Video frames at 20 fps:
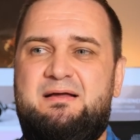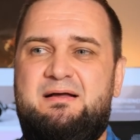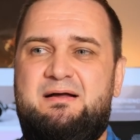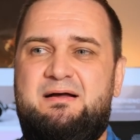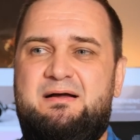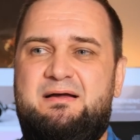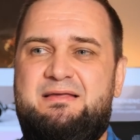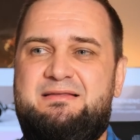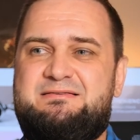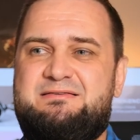
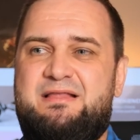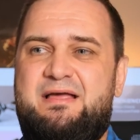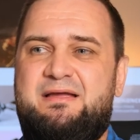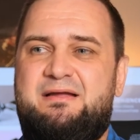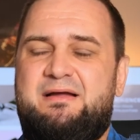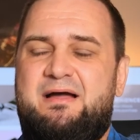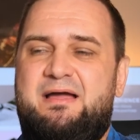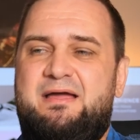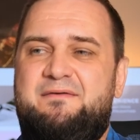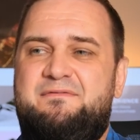It's
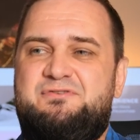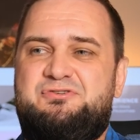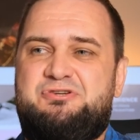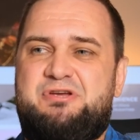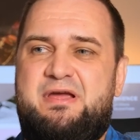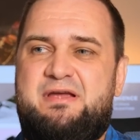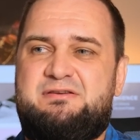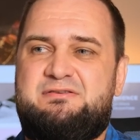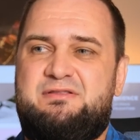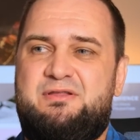like I've
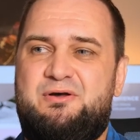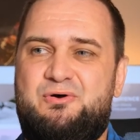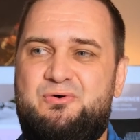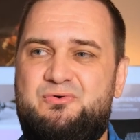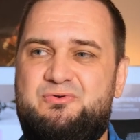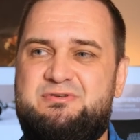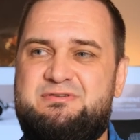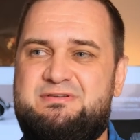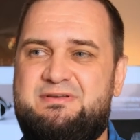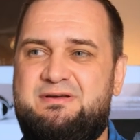changed
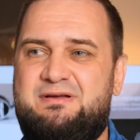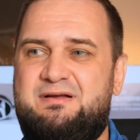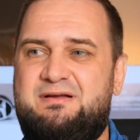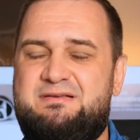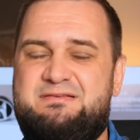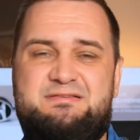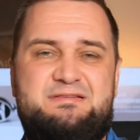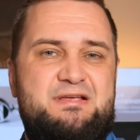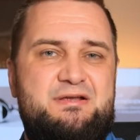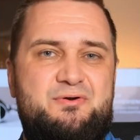those
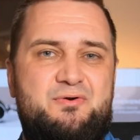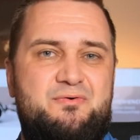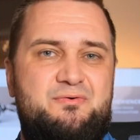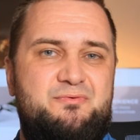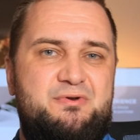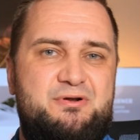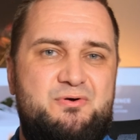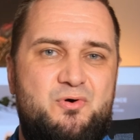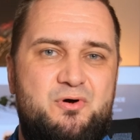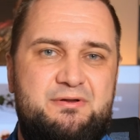stereo
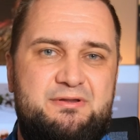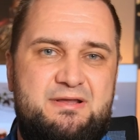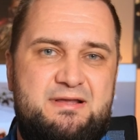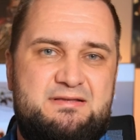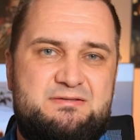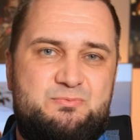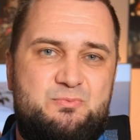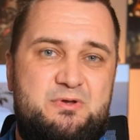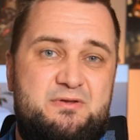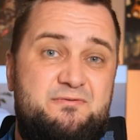
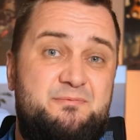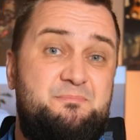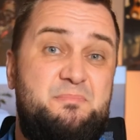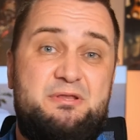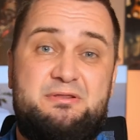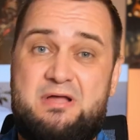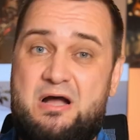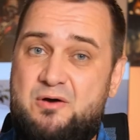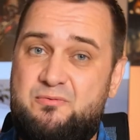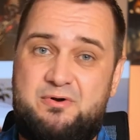recordings with
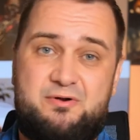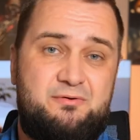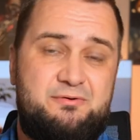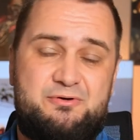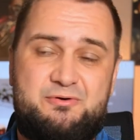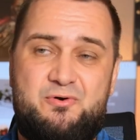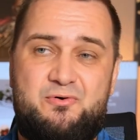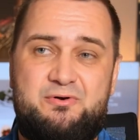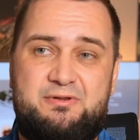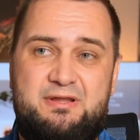binaural
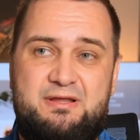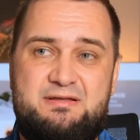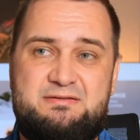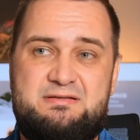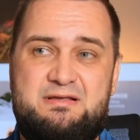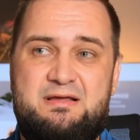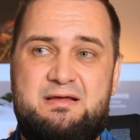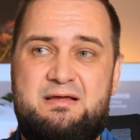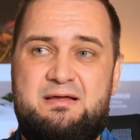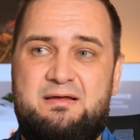
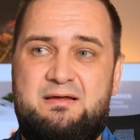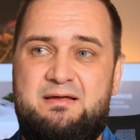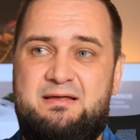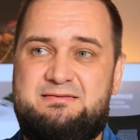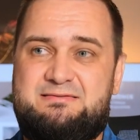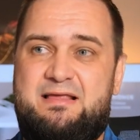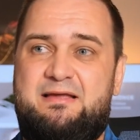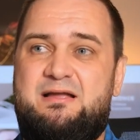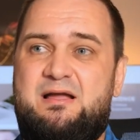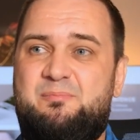recordings.
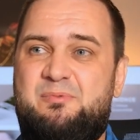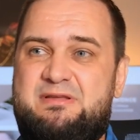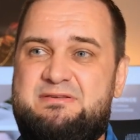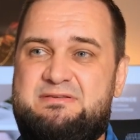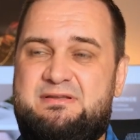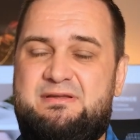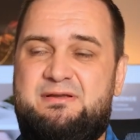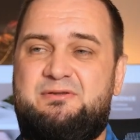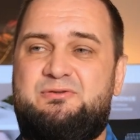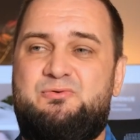It's like I'm
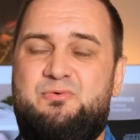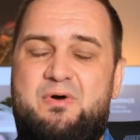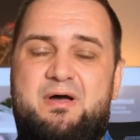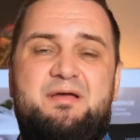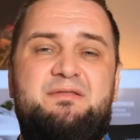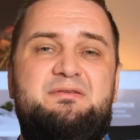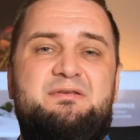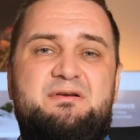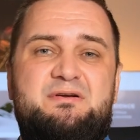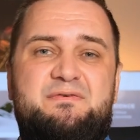listening to
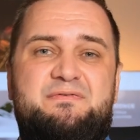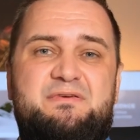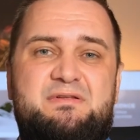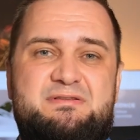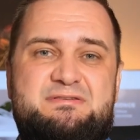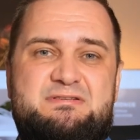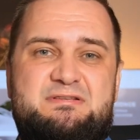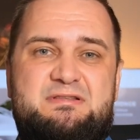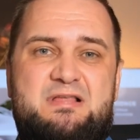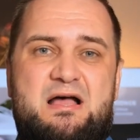a
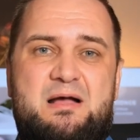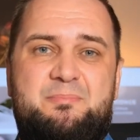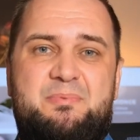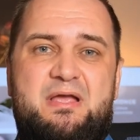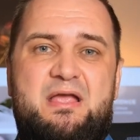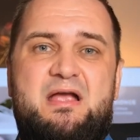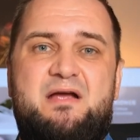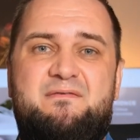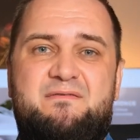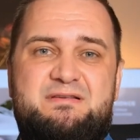near-field setup
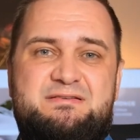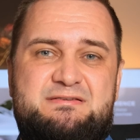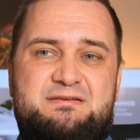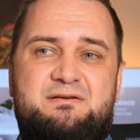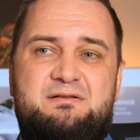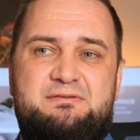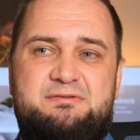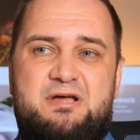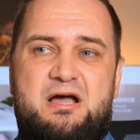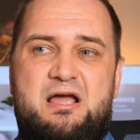every
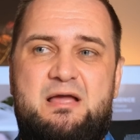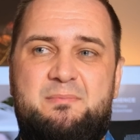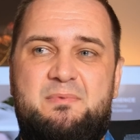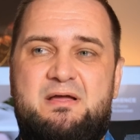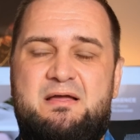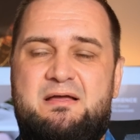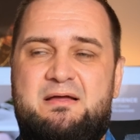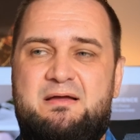single time.